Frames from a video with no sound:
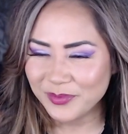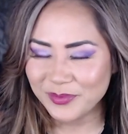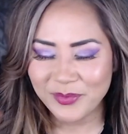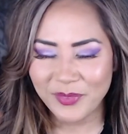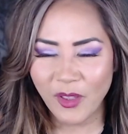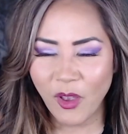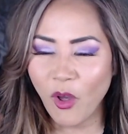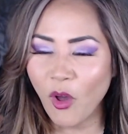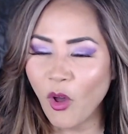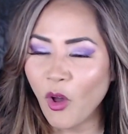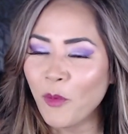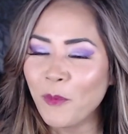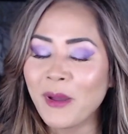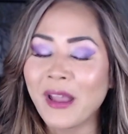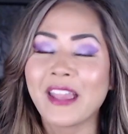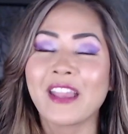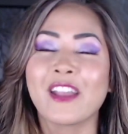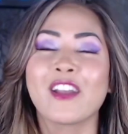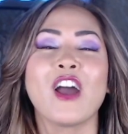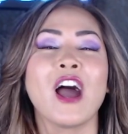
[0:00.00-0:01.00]
Oh
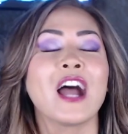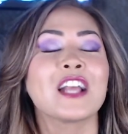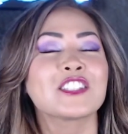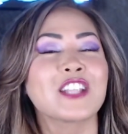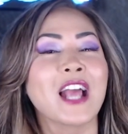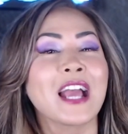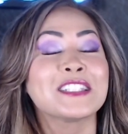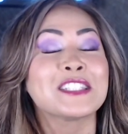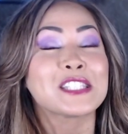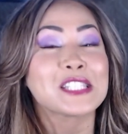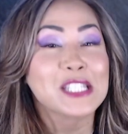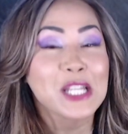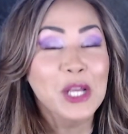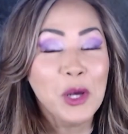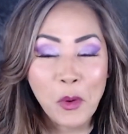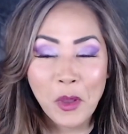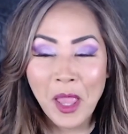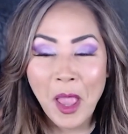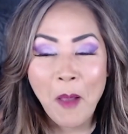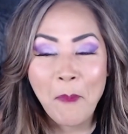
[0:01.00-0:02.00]
my gosh, I still
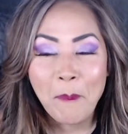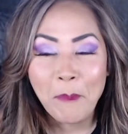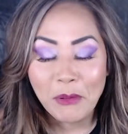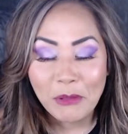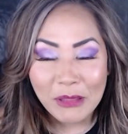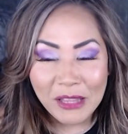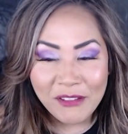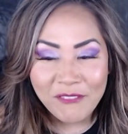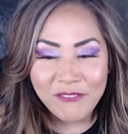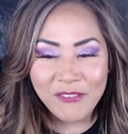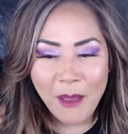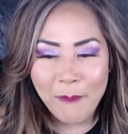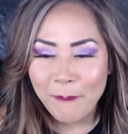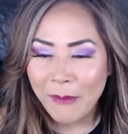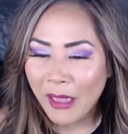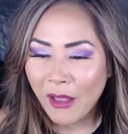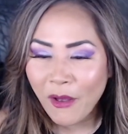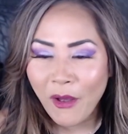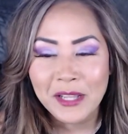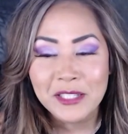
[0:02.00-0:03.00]
can't believe that
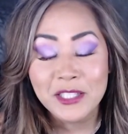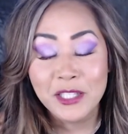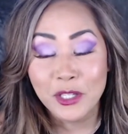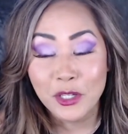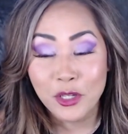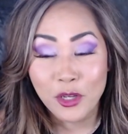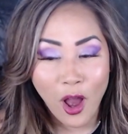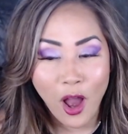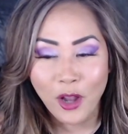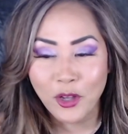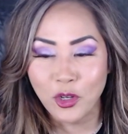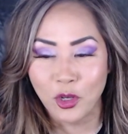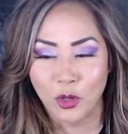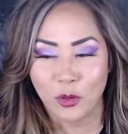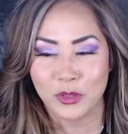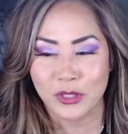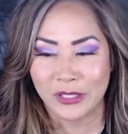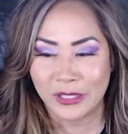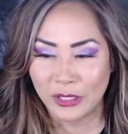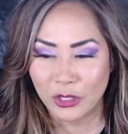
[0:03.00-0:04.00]
mayo. I did not know it
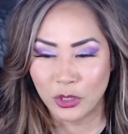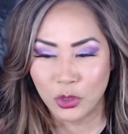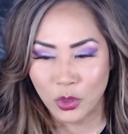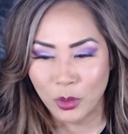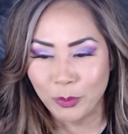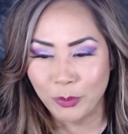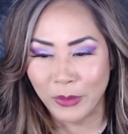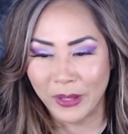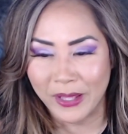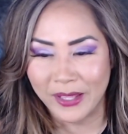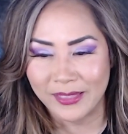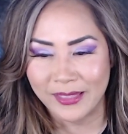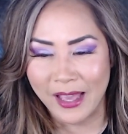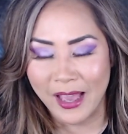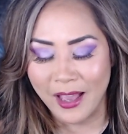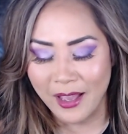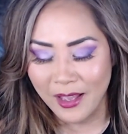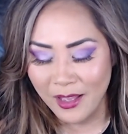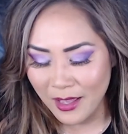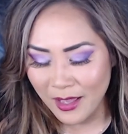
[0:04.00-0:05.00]
was gonna drip like that.